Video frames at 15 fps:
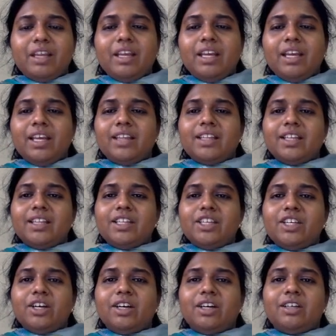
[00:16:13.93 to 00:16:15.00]
And then the
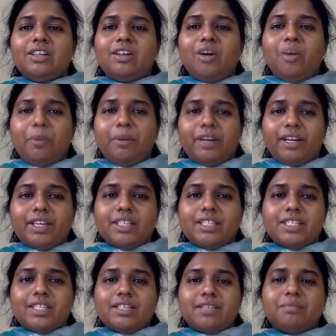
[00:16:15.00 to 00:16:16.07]
operating
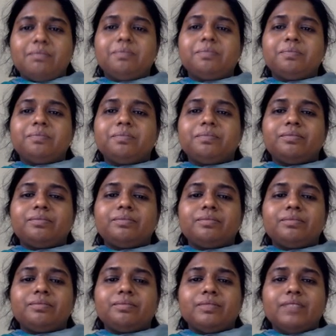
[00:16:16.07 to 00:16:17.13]
system.
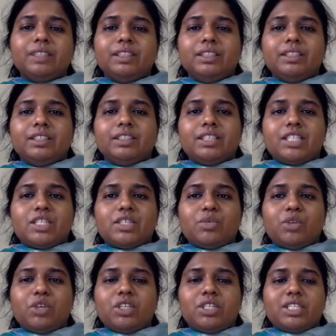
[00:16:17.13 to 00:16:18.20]
This
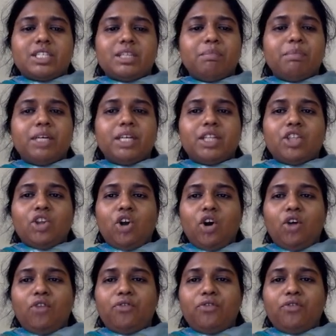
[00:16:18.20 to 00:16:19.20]
was the birth of